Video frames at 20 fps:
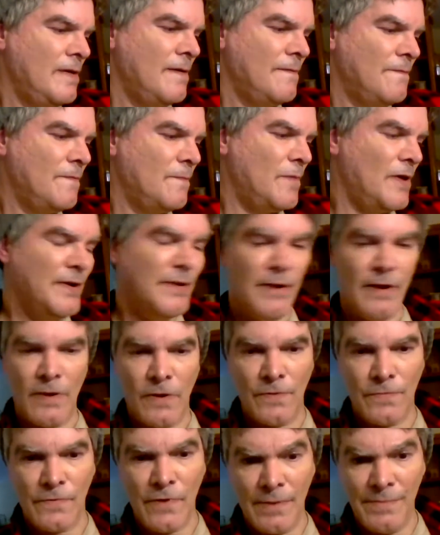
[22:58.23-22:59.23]
From what
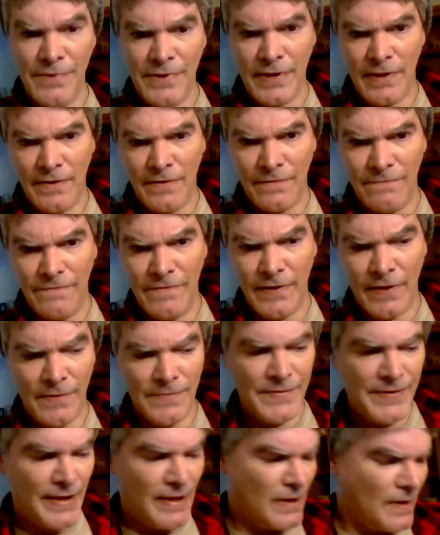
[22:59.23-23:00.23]
Donald
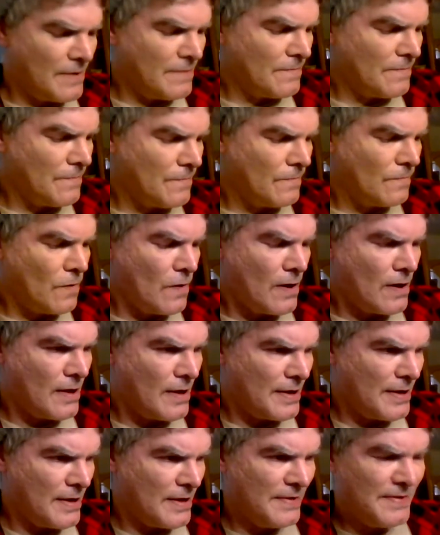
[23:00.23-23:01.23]
Rumsfeld said on